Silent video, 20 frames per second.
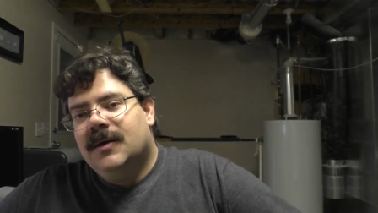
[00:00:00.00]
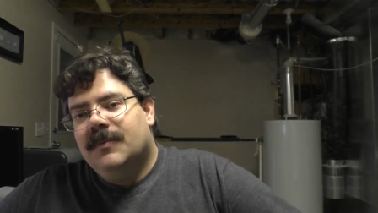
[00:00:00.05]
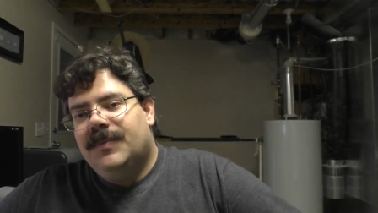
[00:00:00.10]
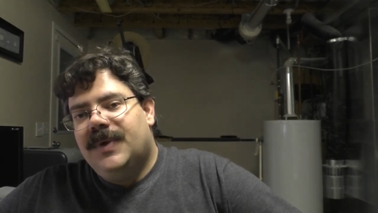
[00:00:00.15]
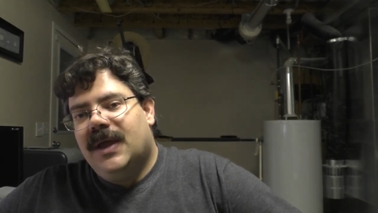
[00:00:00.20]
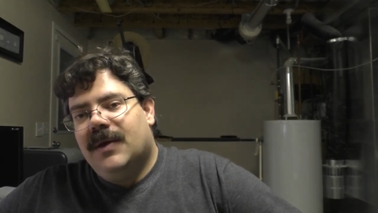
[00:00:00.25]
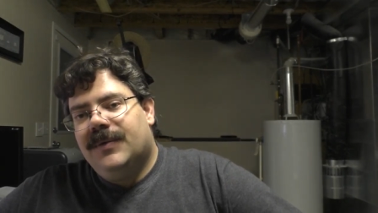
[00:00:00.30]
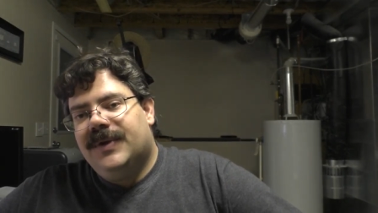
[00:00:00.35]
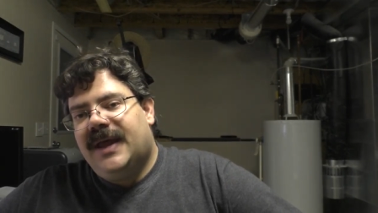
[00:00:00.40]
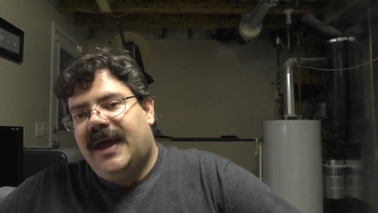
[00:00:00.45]

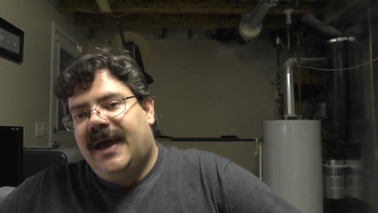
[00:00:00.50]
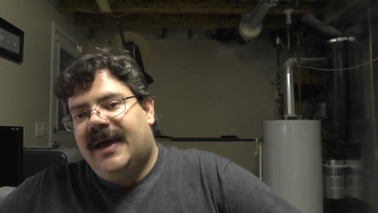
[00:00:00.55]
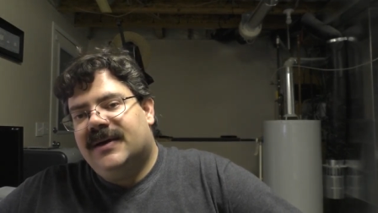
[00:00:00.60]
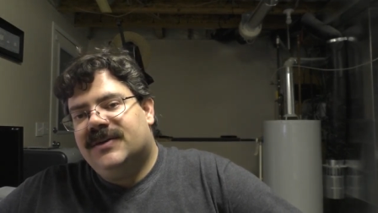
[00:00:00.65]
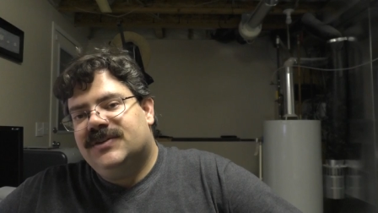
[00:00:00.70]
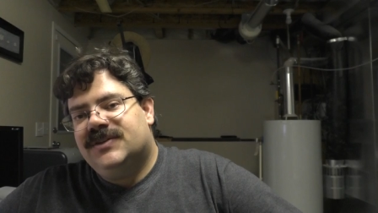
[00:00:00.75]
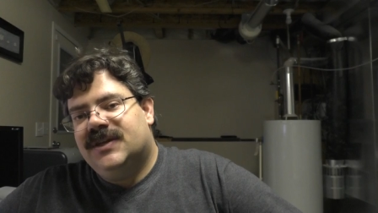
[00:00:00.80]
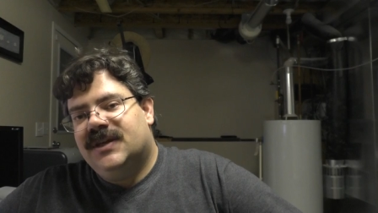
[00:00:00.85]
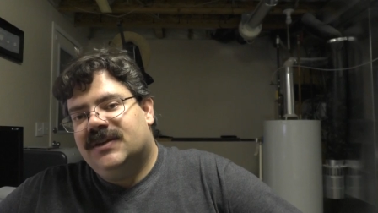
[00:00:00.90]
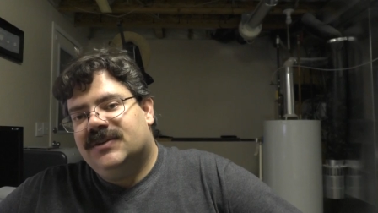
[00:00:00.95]
be able to
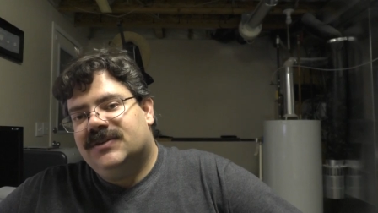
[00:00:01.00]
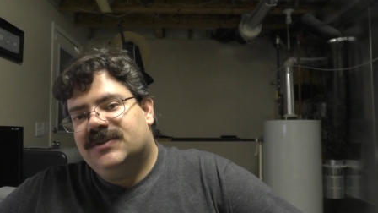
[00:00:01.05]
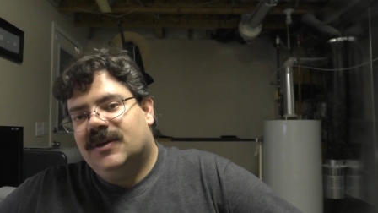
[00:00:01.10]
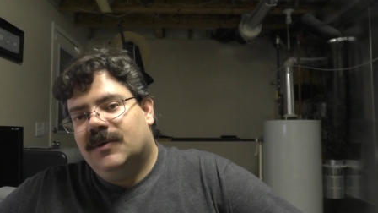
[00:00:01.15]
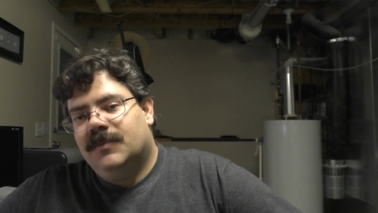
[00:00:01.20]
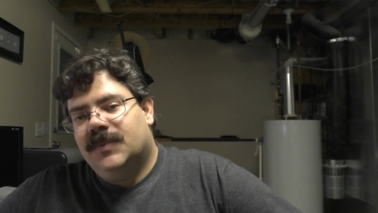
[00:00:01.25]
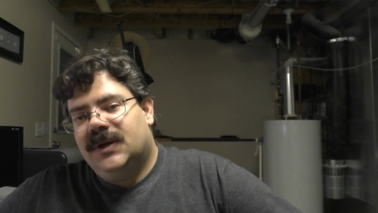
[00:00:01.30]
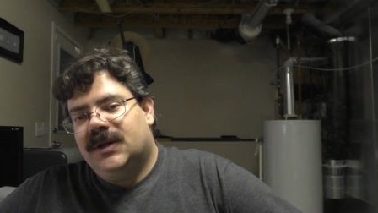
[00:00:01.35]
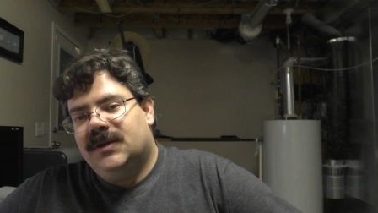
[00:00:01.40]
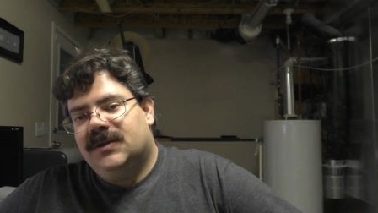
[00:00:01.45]
access
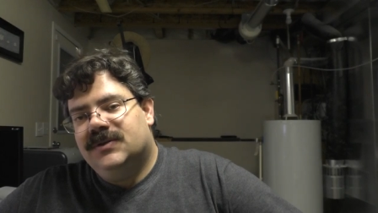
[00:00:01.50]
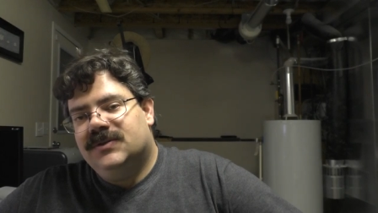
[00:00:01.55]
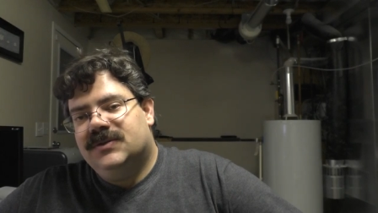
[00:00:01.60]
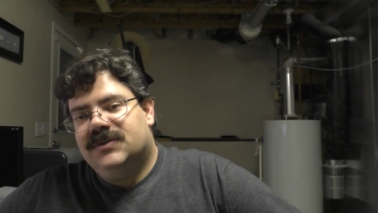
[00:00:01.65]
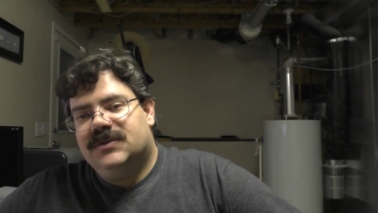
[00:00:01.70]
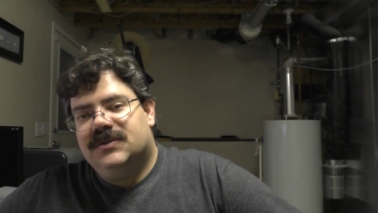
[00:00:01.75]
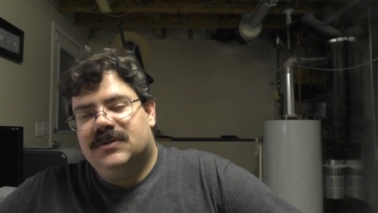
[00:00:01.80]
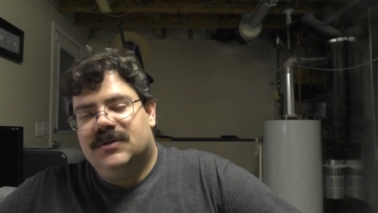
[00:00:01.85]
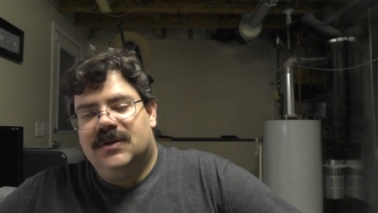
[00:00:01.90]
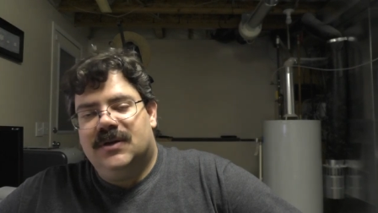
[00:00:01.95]

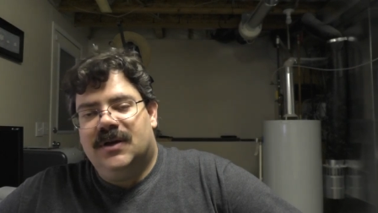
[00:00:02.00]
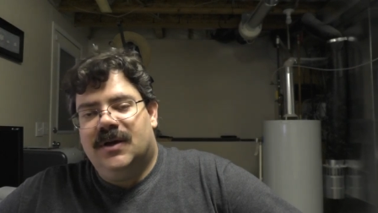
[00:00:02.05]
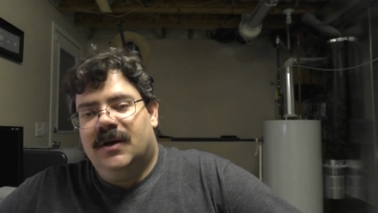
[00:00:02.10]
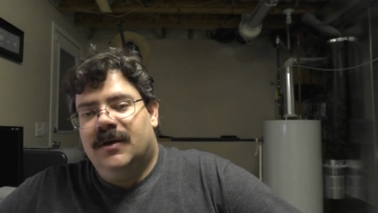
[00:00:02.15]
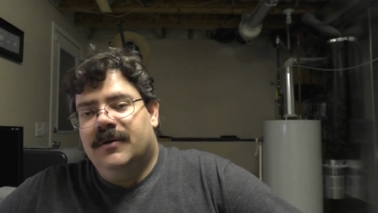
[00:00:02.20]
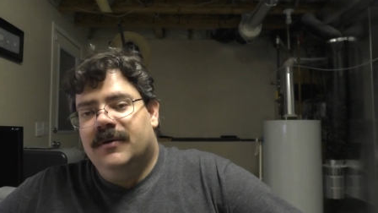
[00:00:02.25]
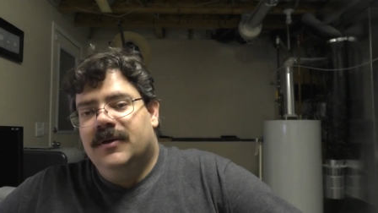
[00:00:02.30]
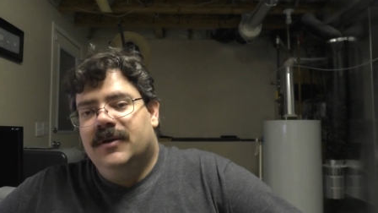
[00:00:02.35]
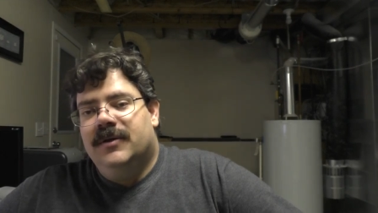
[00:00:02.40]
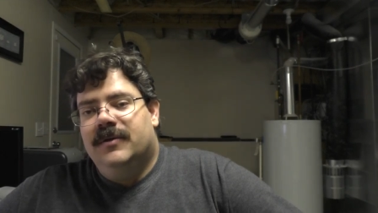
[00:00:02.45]
somebody's uh,
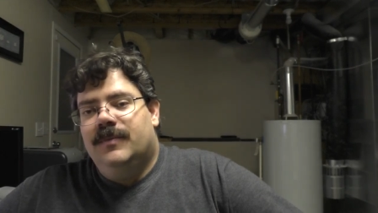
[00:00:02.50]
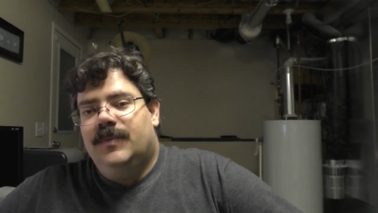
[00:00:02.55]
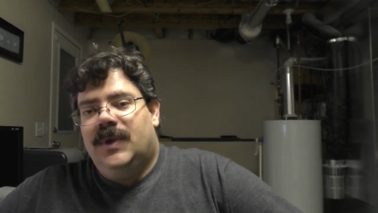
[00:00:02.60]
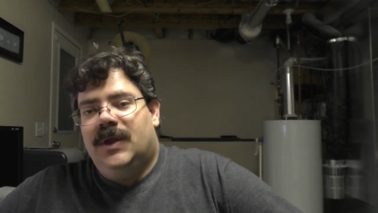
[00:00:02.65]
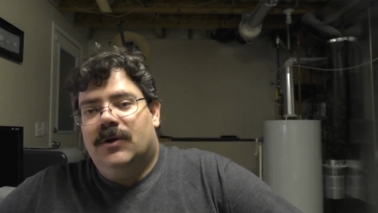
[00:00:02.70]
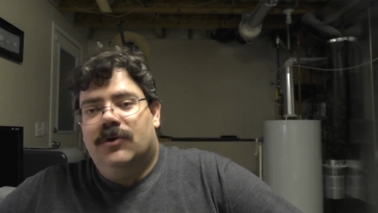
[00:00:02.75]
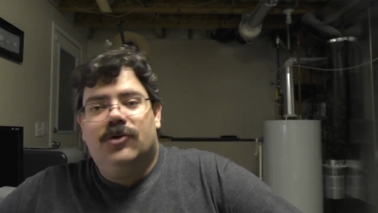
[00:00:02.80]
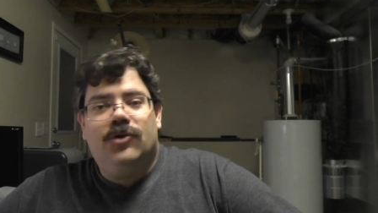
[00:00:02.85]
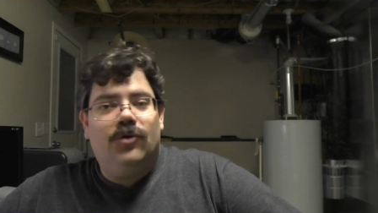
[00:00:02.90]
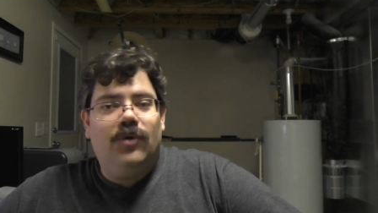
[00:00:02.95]

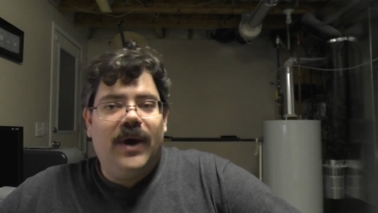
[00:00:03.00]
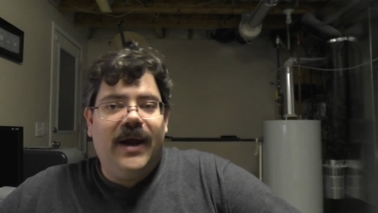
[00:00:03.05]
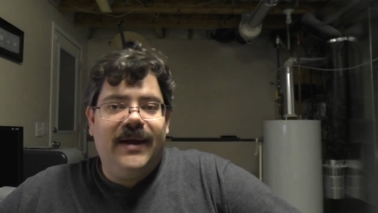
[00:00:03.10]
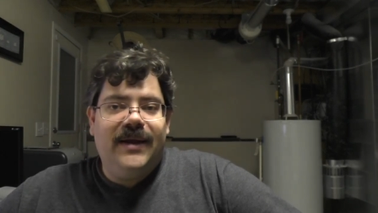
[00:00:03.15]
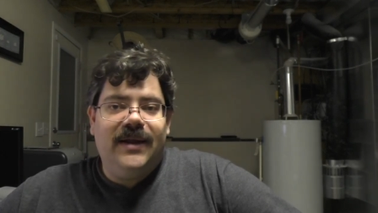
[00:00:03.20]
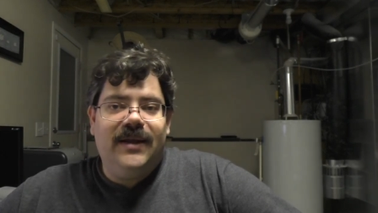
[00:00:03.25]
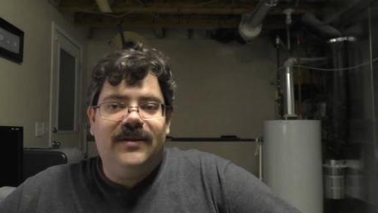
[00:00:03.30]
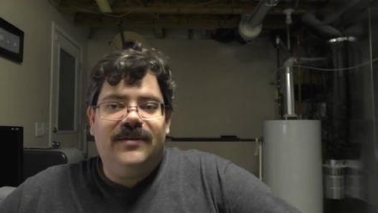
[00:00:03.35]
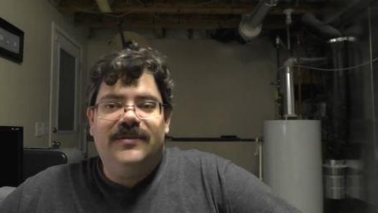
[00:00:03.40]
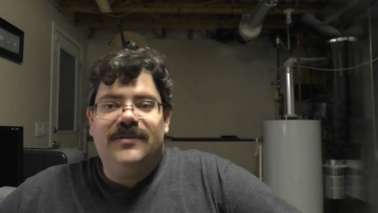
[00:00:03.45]
you know,
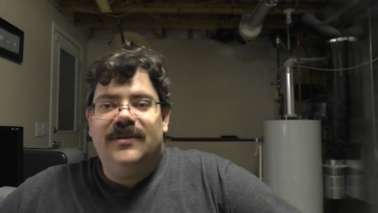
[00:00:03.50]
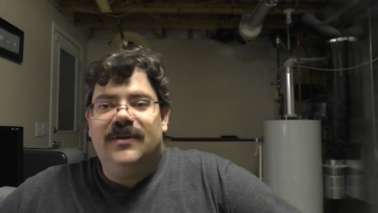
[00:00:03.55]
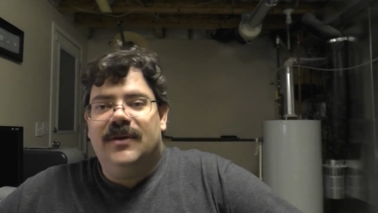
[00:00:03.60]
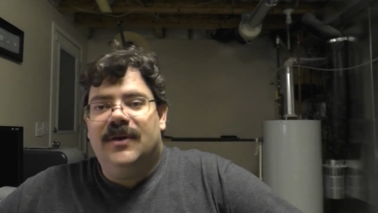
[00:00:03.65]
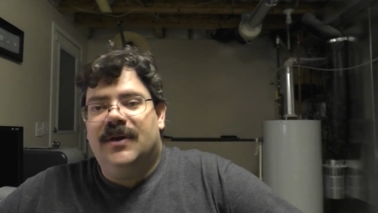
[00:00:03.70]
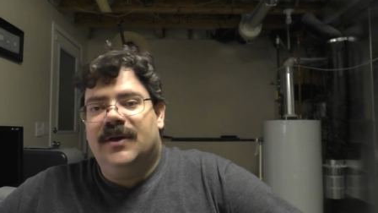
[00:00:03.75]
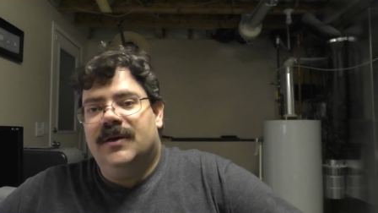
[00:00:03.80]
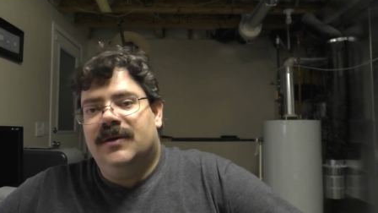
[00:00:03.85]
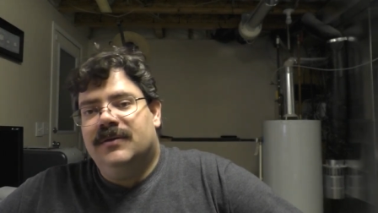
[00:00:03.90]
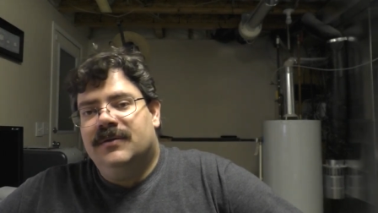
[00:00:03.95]
credit,
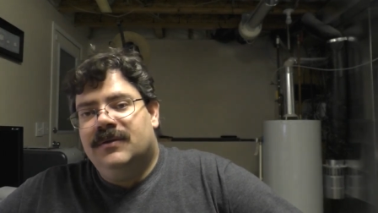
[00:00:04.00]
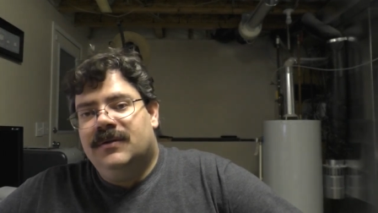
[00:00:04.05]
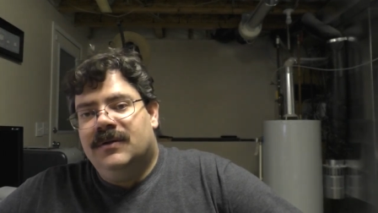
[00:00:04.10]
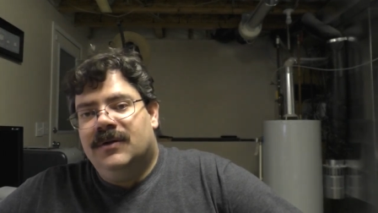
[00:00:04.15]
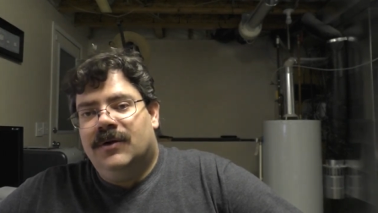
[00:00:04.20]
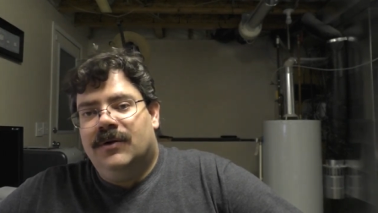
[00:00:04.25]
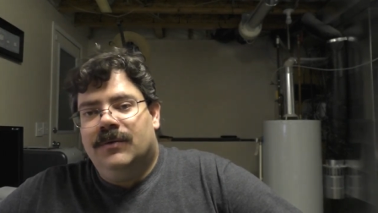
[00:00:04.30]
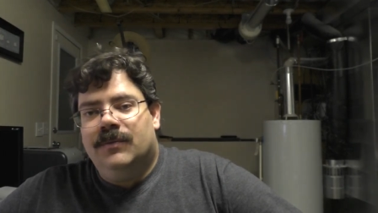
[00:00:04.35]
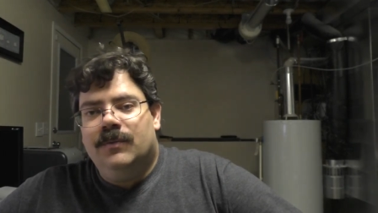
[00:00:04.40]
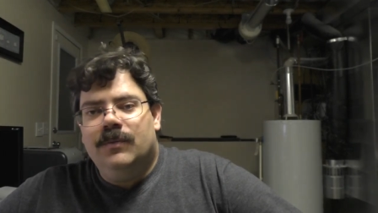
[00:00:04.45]
uh, you
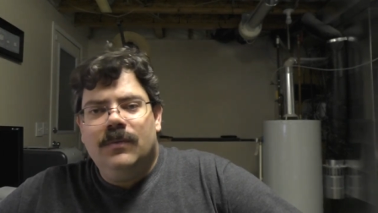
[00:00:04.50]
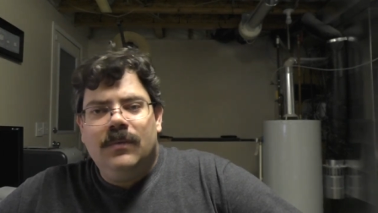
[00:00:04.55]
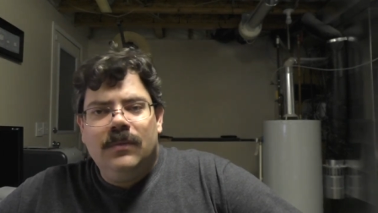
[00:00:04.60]
know,